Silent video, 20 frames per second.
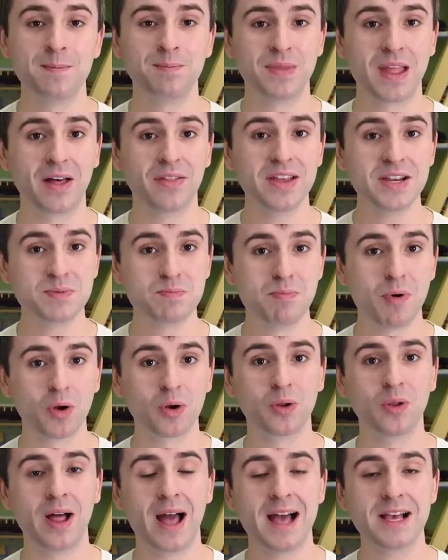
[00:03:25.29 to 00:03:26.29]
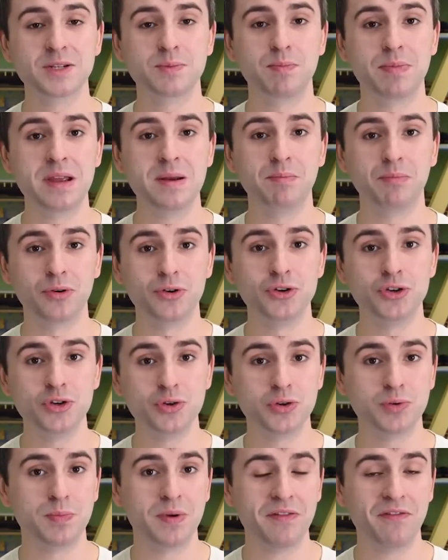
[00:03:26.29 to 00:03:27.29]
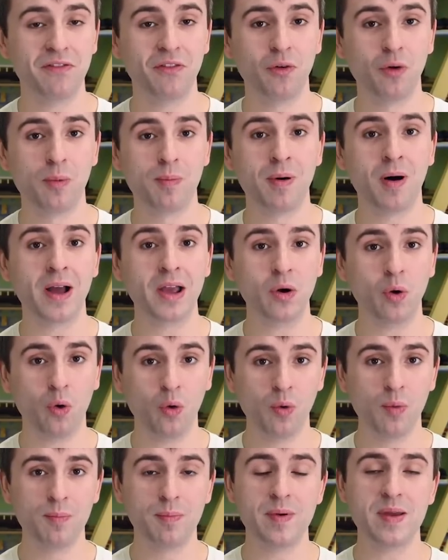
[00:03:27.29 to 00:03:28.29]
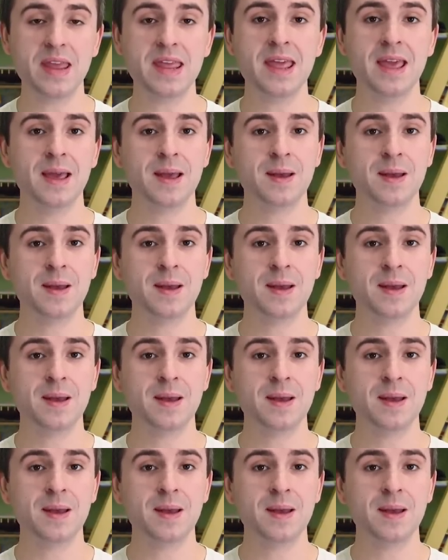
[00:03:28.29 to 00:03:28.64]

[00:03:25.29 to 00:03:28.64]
Now this model has been produced before by Hornby,